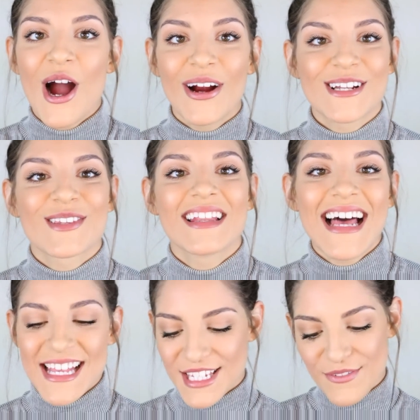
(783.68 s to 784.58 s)
Alright, so the
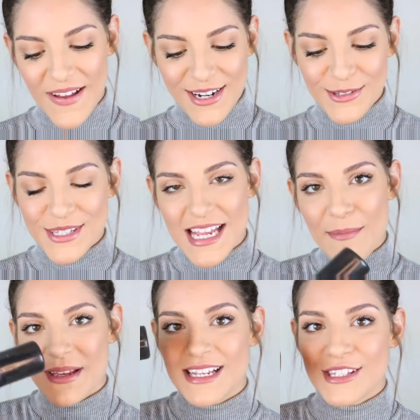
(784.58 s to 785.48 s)
last and final
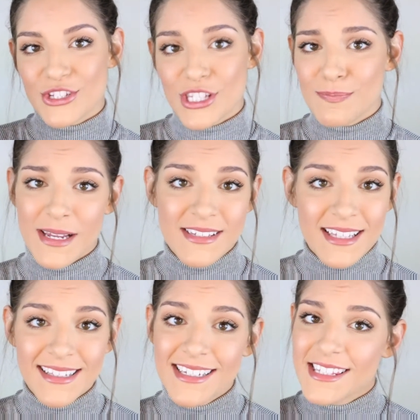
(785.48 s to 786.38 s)
step is just
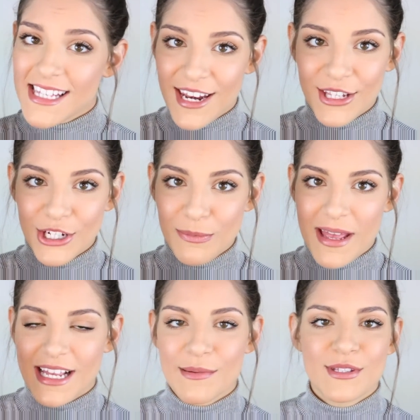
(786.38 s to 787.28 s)
basically setting your
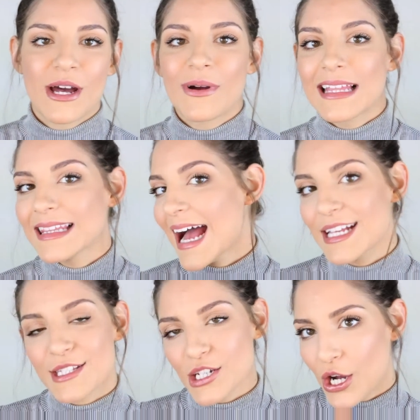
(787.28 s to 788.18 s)
makeup so that way it
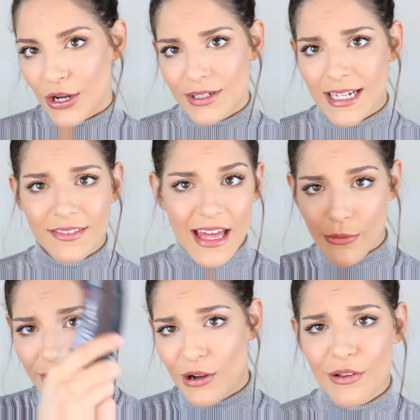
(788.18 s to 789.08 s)
lasts all day.
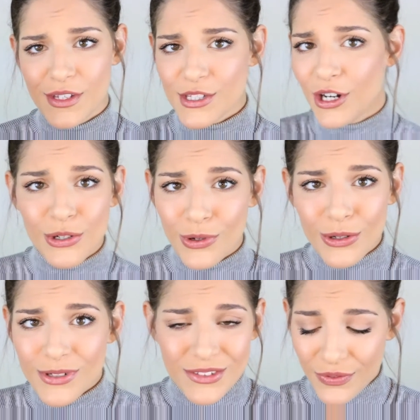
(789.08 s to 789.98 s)
That way all this hard
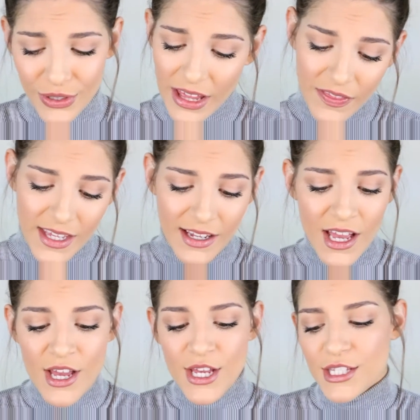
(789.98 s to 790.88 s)
work wasn't for
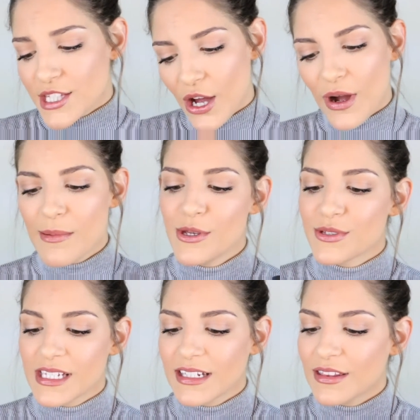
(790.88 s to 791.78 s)
nothing. So I'm
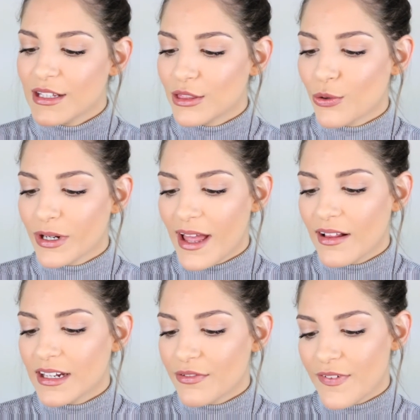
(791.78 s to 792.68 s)
using the
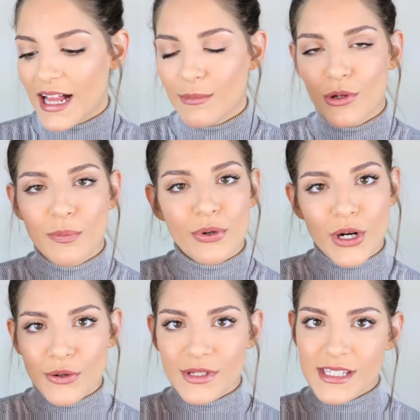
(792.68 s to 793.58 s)
L'Oreal Infallible
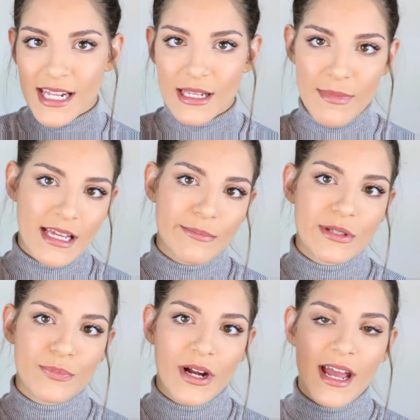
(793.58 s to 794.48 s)
Pro Setting Makeup
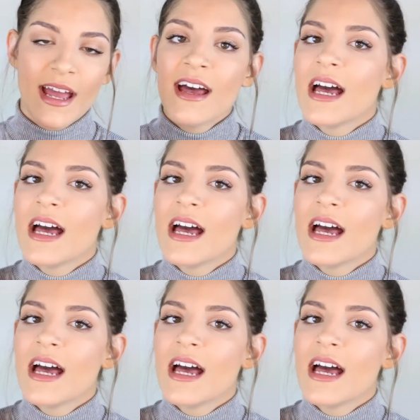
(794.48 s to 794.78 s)
Spray.